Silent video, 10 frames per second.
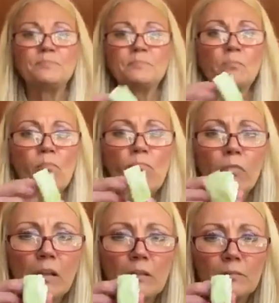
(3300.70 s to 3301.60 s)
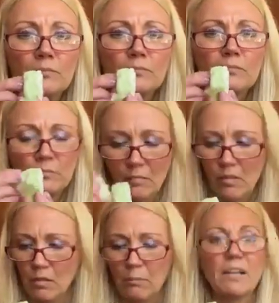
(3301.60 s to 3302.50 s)
because you don't want little tiny, you
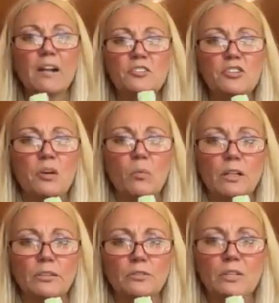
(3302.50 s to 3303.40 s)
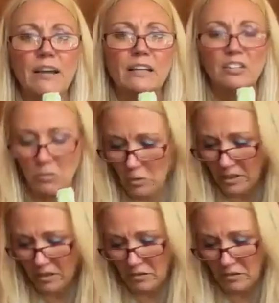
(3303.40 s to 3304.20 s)
don't want to go to eat it and it just be mush.